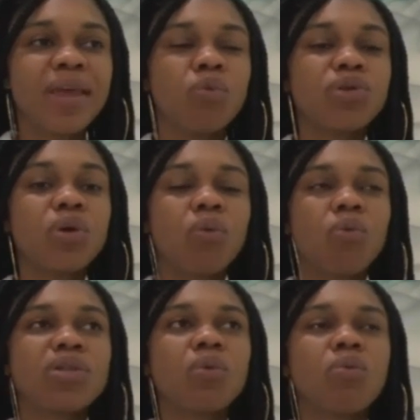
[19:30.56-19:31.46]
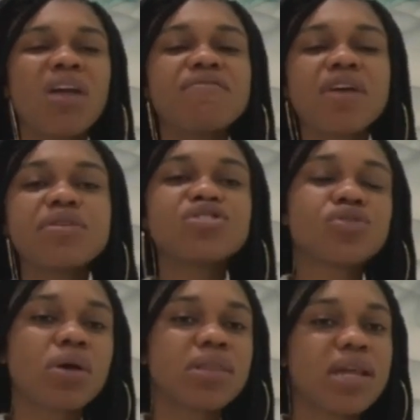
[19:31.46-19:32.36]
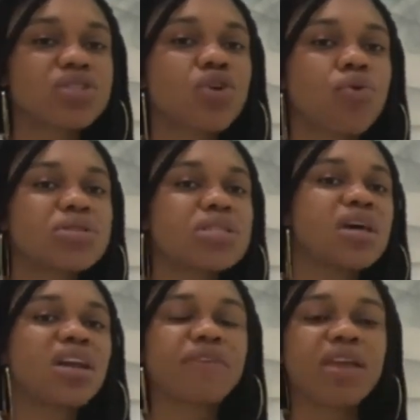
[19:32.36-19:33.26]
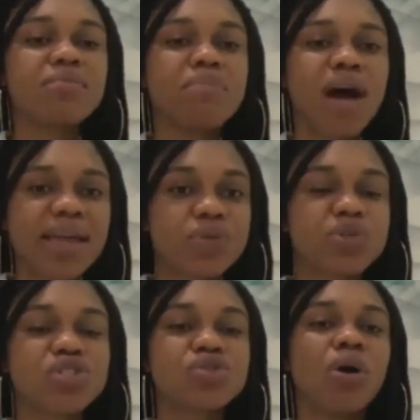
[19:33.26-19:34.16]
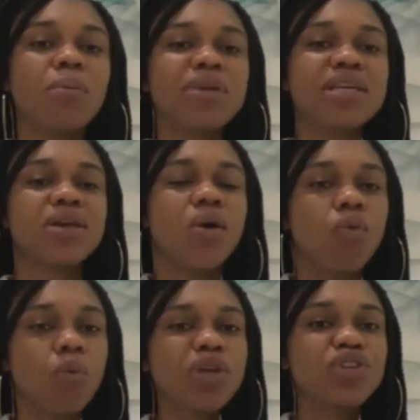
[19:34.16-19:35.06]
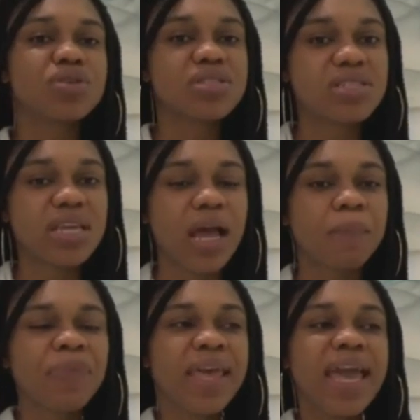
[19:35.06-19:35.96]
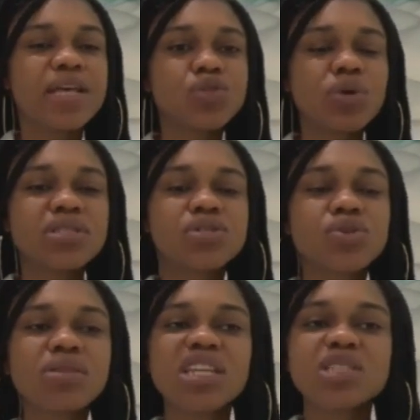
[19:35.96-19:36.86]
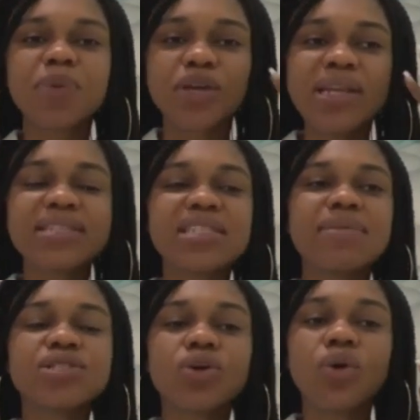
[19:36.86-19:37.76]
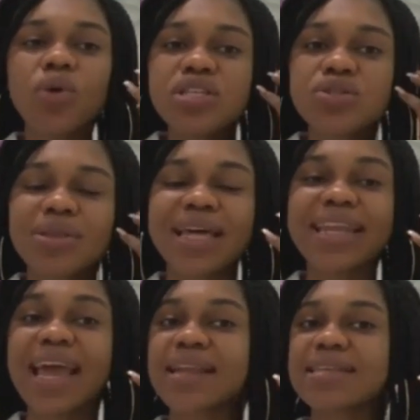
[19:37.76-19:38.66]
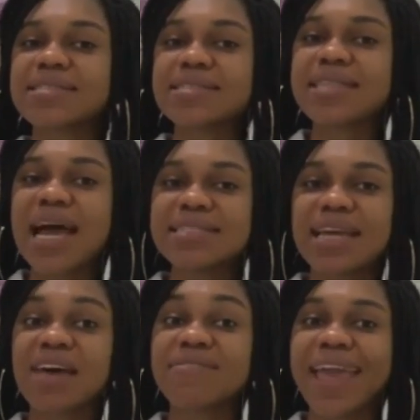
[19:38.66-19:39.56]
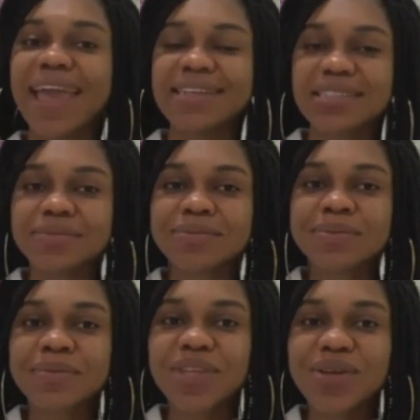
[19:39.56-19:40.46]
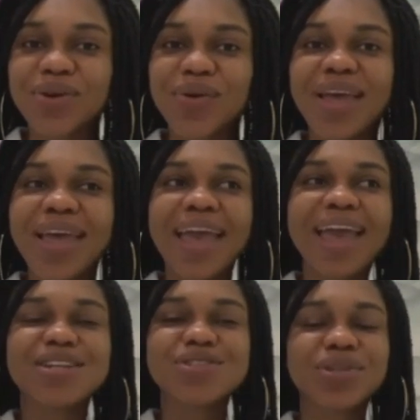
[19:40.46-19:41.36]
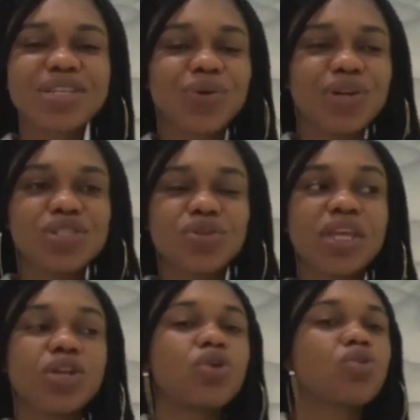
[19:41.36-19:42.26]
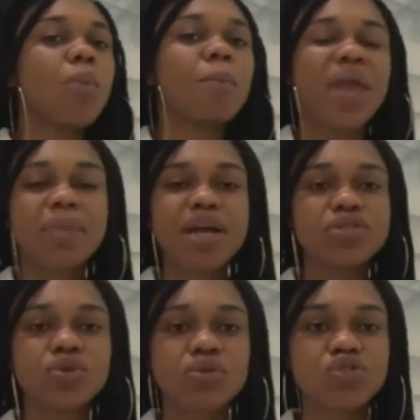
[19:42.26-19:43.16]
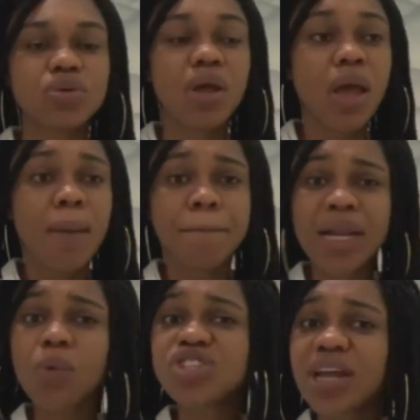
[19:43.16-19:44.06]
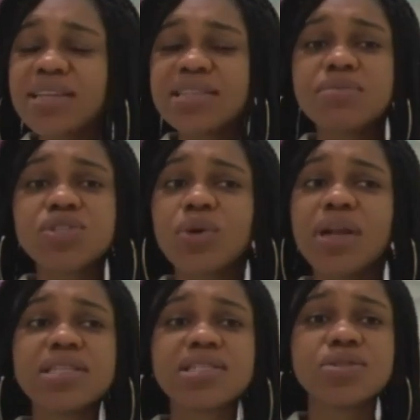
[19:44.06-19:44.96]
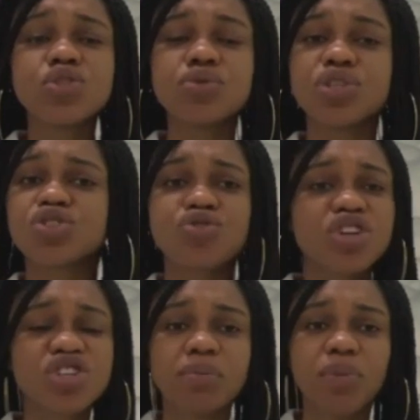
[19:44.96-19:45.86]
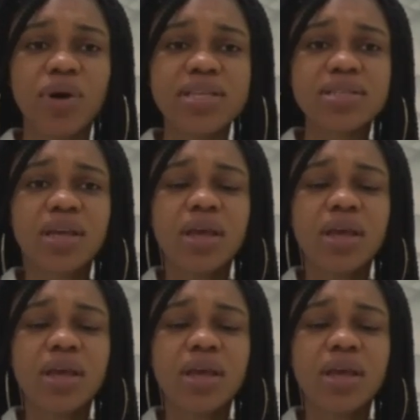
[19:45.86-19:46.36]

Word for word: the, the one very song that has crossed the South African market, which is Gqom beat, will be John Cena. And so it's a song that is peculiar and that's the only song that they understand and have heard, you know. And so that's the only song that you could compare my song to. But I would challenge them to go and listen to Distruction Boyz,